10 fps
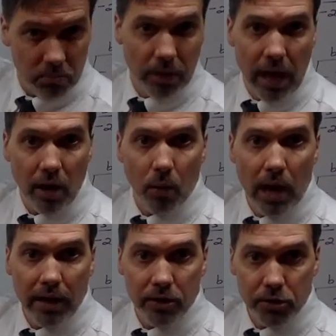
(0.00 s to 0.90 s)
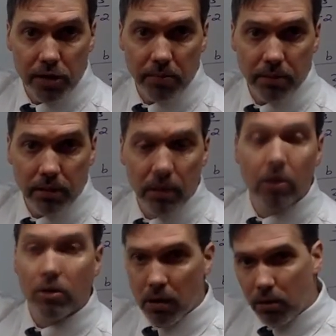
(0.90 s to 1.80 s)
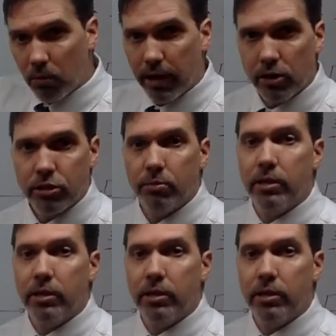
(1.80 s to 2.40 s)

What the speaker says: We got our y-intercept. Well, what else do we